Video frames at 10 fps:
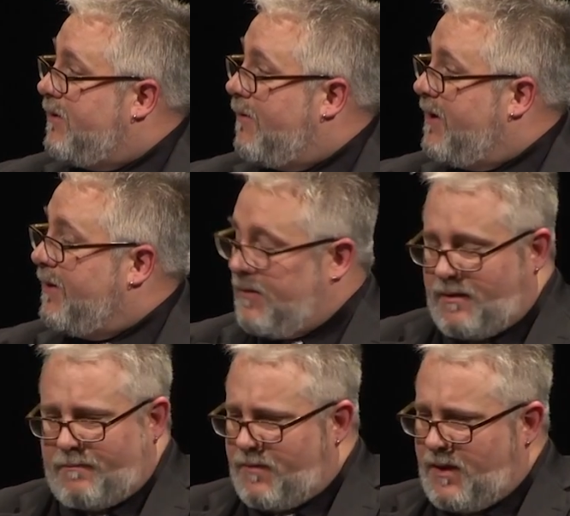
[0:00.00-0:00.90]
I mean,
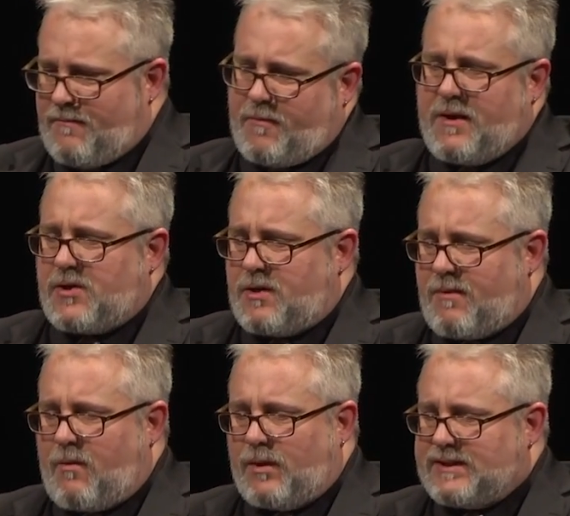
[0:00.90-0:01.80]
the information
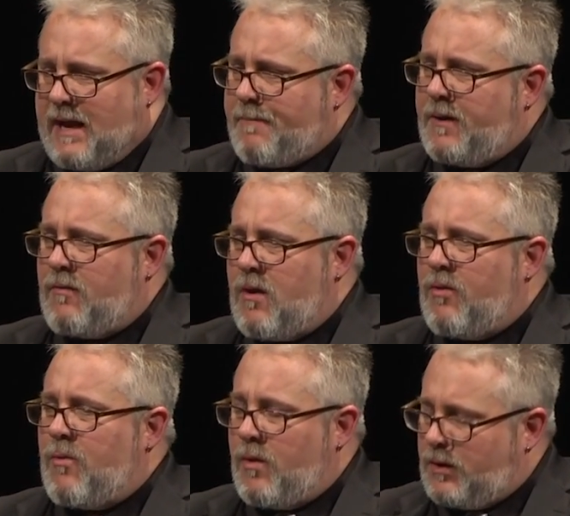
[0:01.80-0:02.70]
about what's happening around
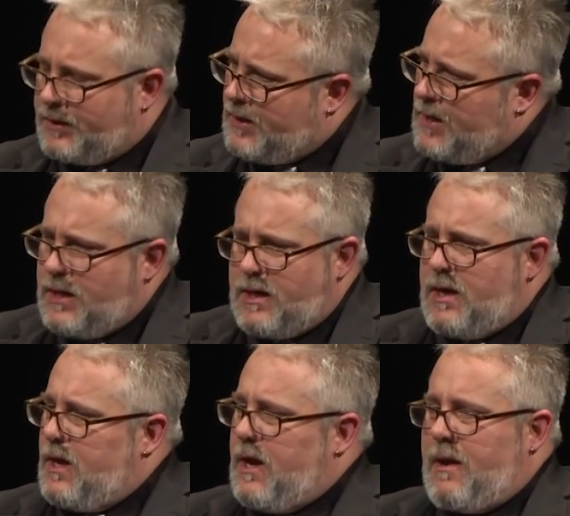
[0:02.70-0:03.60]
the world,
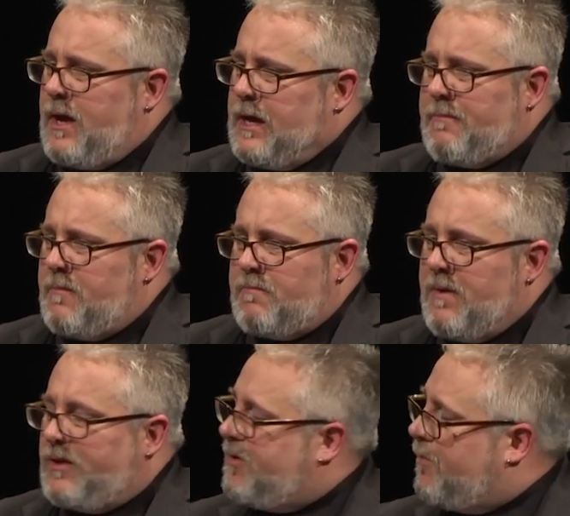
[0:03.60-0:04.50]
it
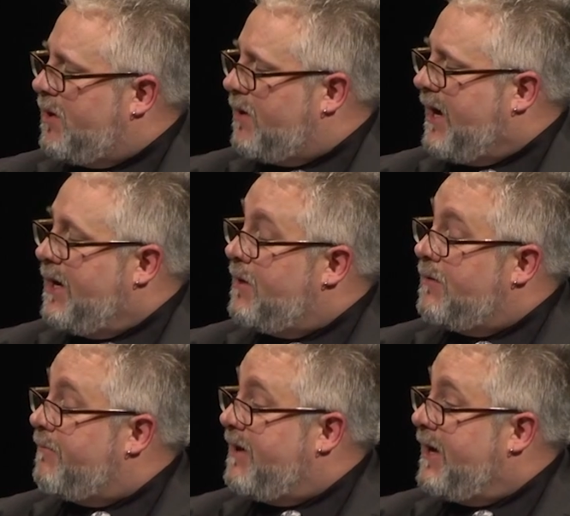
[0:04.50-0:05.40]
makes you want to hide under
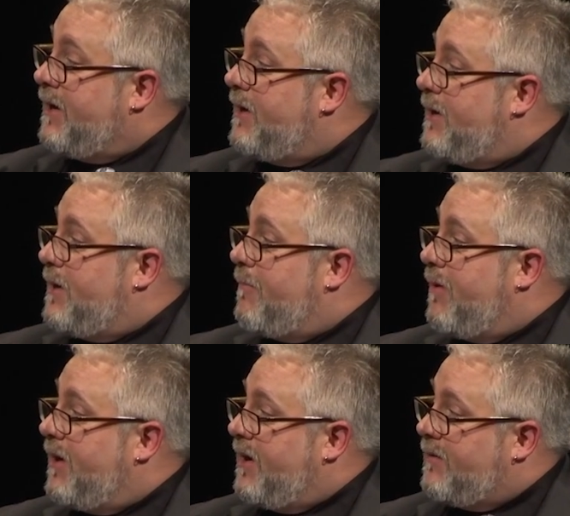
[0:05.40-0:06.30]
the bed,
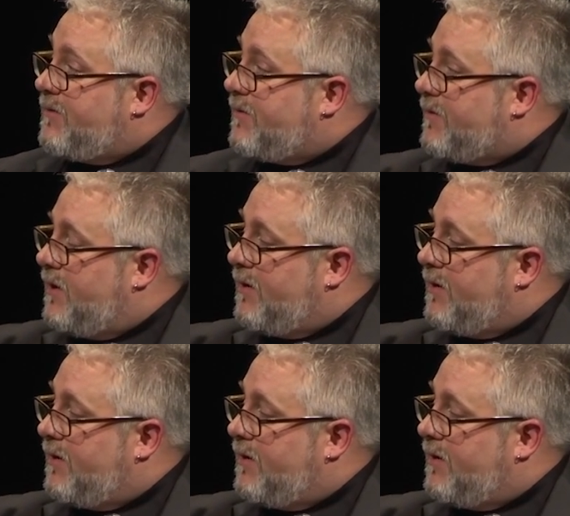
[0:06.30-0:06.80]
but it's